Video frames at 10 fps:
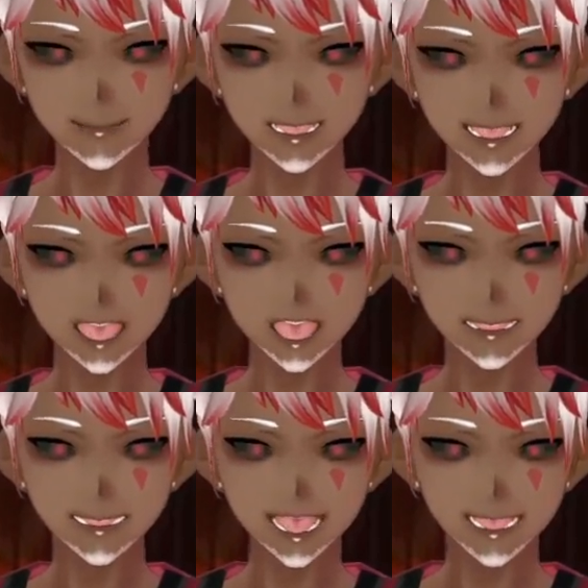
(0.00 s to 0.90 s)

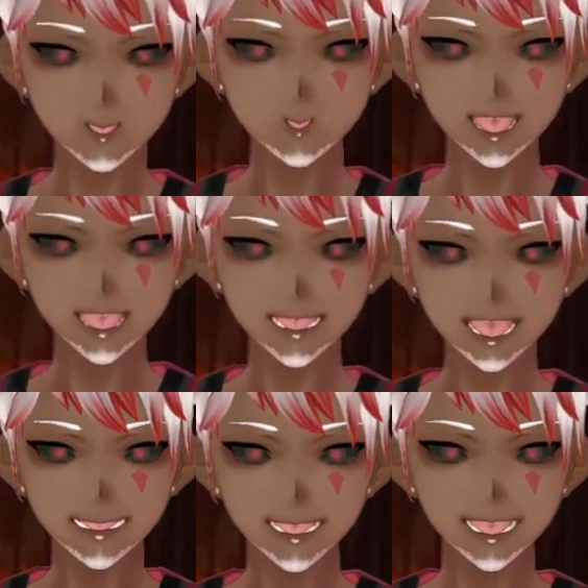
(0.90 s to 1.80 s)
because I didn't want
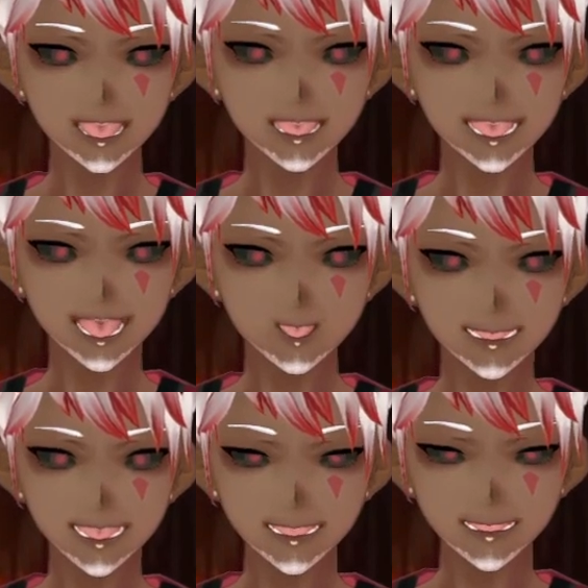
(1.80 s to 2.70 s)
people thinking that I was
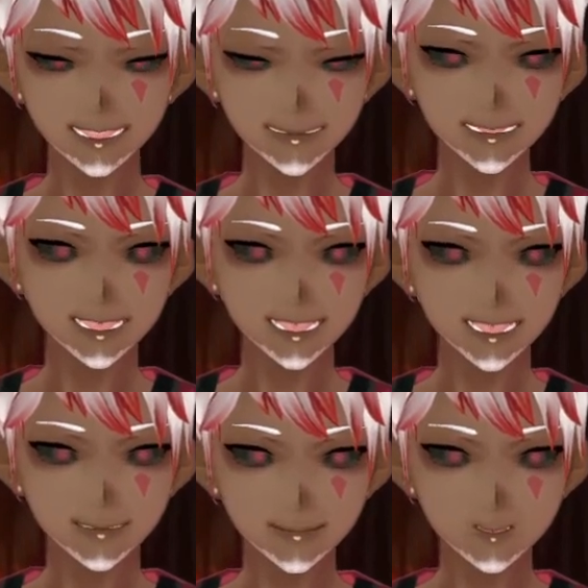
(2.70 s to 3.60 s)
crazy
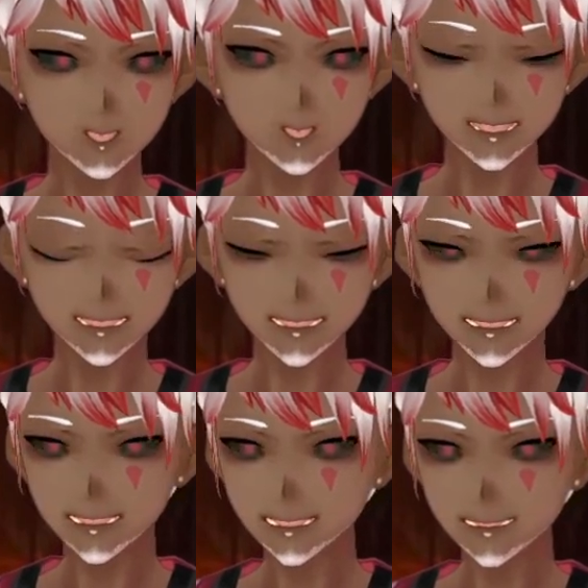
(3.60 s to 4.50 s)

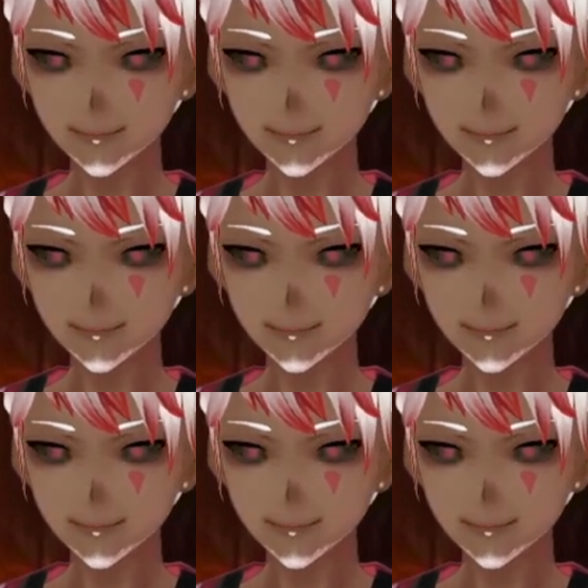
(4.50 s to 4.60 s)
or